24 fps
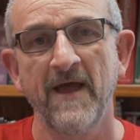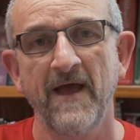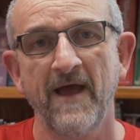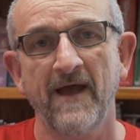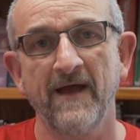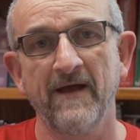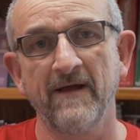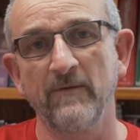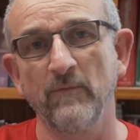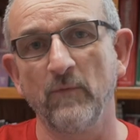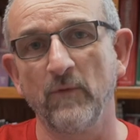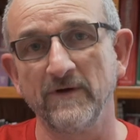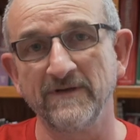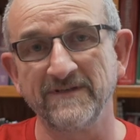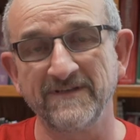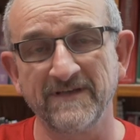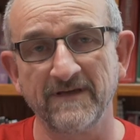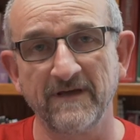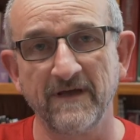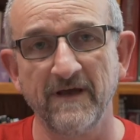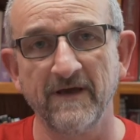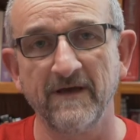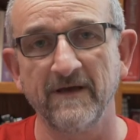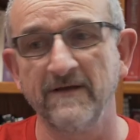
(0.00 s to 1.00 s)
And once
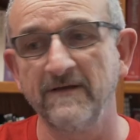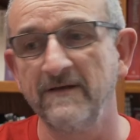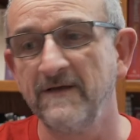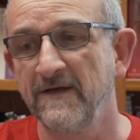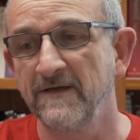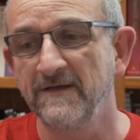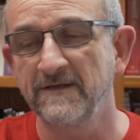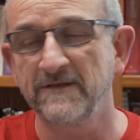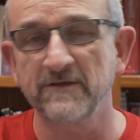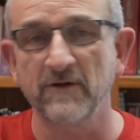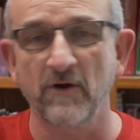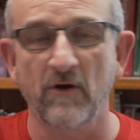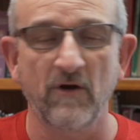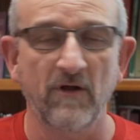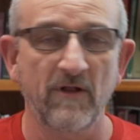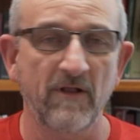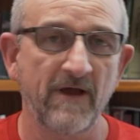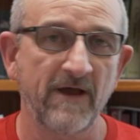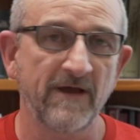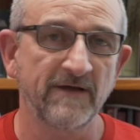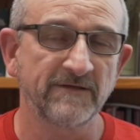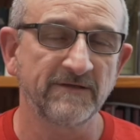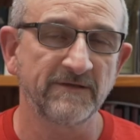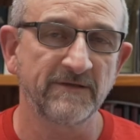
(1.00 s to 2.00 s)
again, Paul
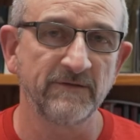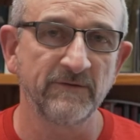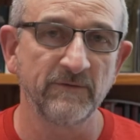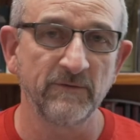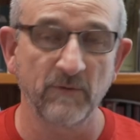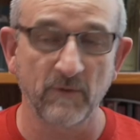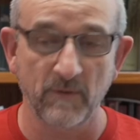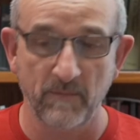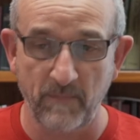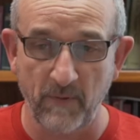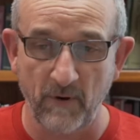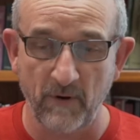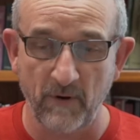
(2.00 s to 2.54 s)
has to